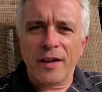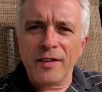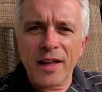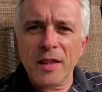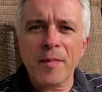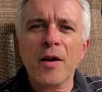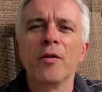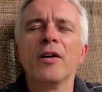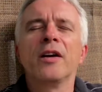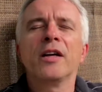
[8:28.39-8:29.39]
Take them out.
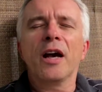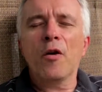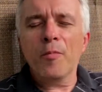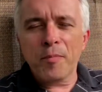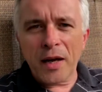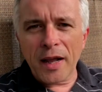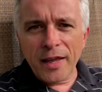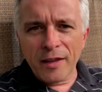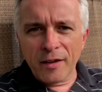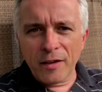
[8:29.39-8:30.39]
Go and
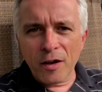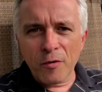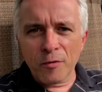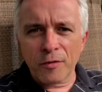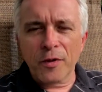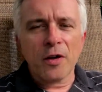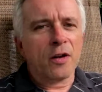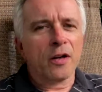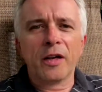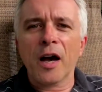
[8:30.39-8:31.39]
play golf.
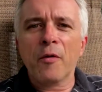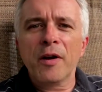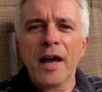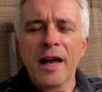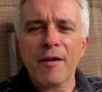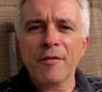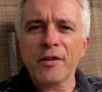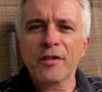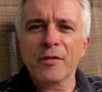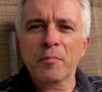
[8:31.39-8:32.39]
Go and have a
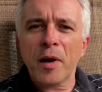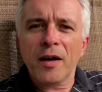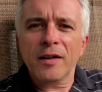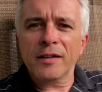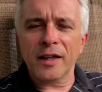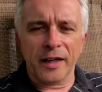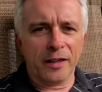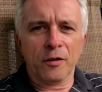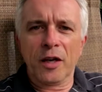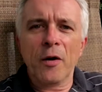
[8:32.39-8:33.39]
spa day.
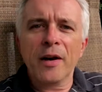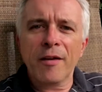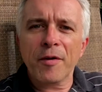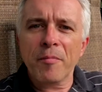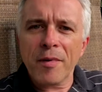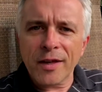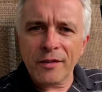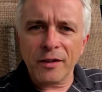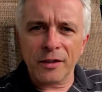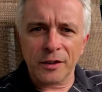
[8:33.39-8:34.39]
Go and have a
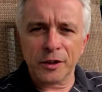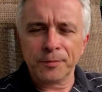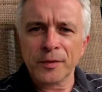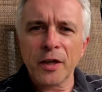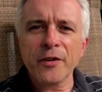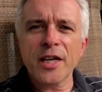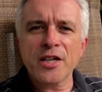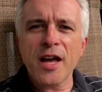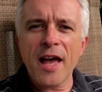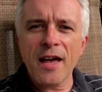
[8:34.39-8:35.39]
massage. Go and
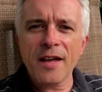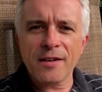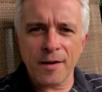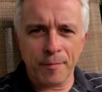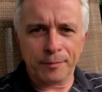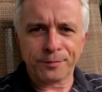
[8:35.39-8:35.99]
get your hair done.